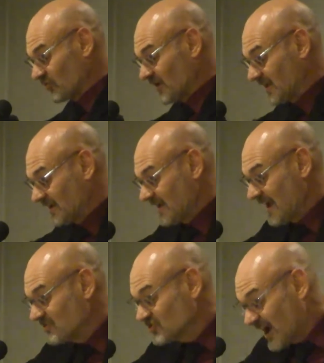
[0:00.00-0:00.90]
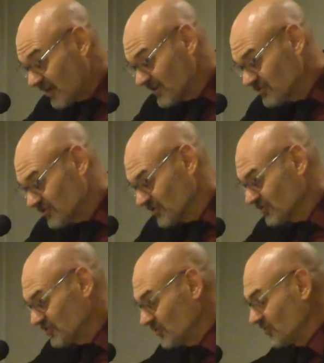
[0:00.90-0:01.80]
in it and challenged your
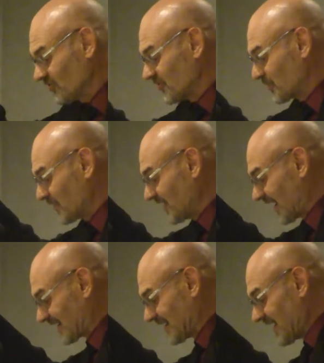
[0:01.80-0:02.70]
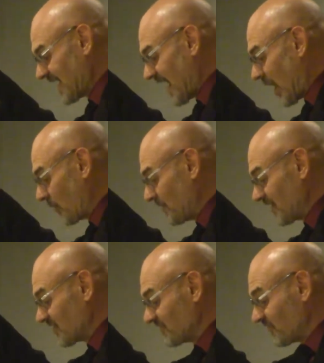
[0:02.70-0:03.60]
students to predict how
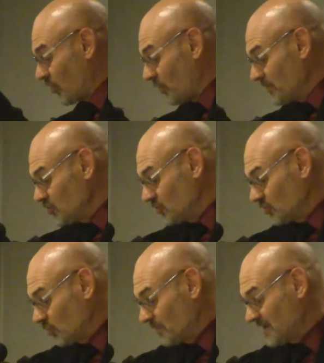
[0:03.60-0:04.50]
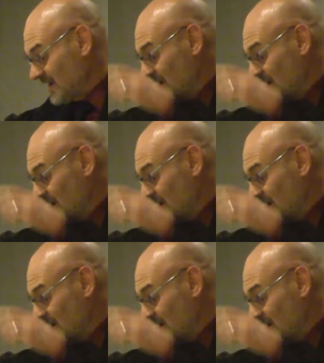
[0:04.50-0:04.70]
big the full moon will be at